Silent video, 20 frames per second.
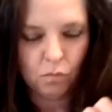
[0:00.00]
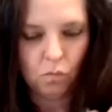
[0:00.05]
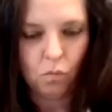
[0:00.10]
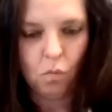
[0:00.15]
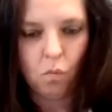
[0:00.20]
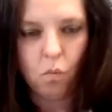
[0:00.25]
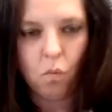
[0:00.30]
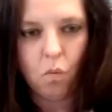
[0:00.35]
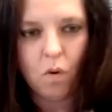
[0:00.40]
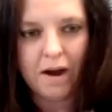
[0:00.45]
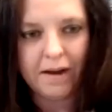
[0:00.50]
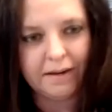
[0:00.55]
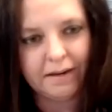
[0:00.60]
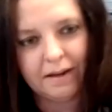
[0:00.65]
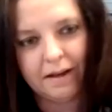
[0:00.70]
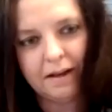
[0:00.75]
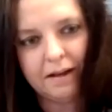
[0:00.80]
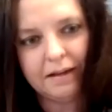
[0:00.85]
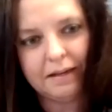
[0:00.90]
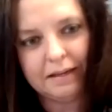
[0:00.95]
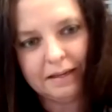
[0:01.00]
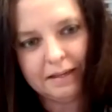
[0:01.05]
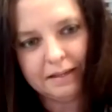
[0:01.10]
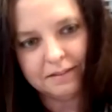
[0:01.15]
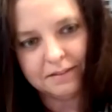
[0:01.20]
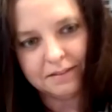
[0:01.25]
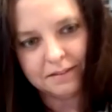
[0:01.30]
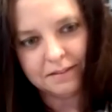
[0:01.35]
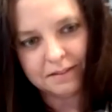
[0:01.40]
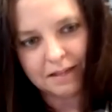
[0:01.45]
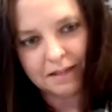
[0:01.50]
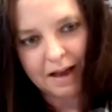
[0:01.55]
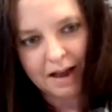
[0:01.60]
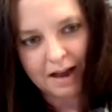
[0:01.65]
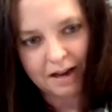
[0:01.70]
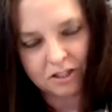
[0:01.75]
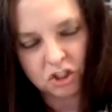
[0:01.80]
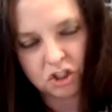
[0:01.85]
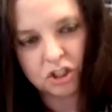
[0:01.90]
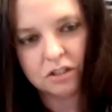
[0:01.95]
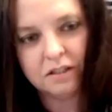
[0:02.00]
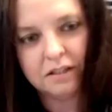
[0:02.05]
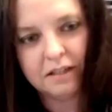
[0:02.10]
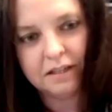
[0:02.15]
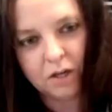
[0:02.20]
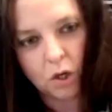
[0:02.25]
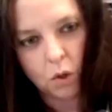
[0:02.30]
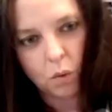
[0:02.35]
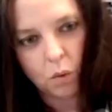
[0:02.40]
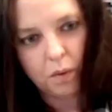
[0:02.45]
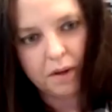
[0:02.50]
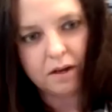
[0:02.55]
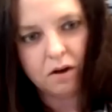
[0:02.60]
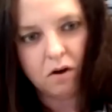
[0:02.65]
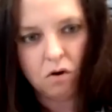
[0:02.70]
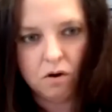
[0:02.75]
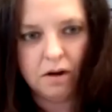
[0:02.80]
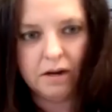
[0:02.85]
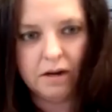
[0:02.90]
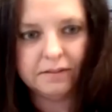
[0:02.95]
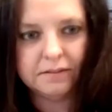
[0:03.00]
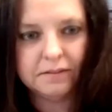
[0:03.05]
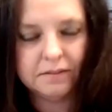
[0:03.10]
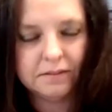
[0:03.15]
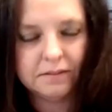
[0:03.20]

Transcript: what is actually going on?